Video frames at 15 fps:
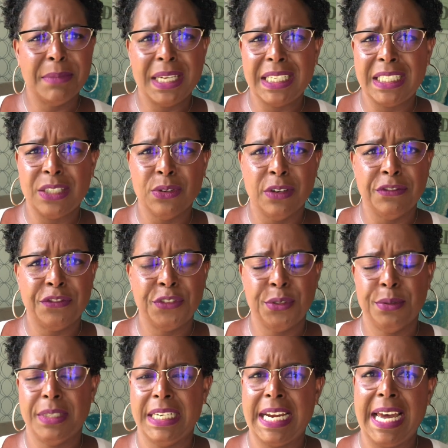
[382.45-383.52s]
money on
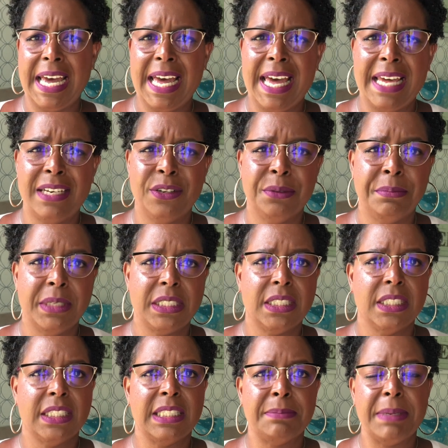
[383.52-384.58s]
food that I had no business